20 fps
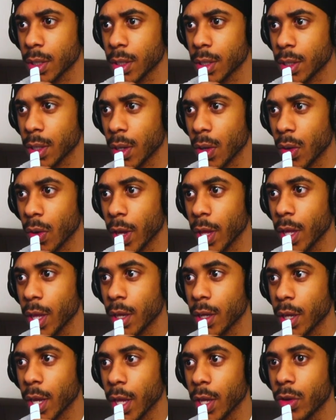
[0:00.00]
Oh, they
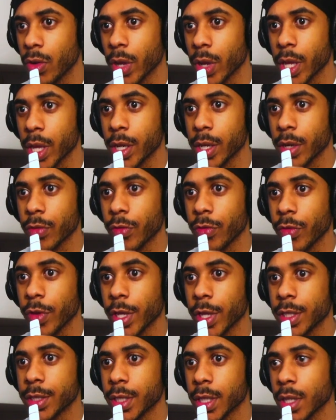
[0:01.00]
they created a
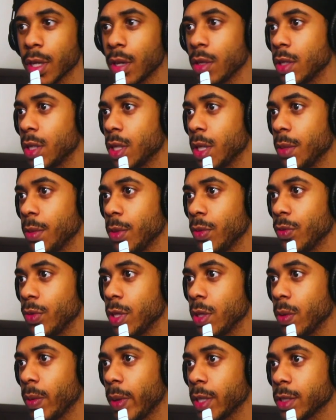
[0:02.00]
fake check. Hold up, let me
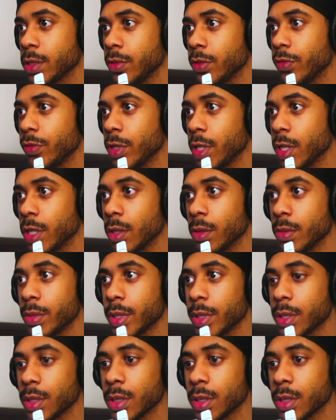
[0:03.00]
really watch the video, bro.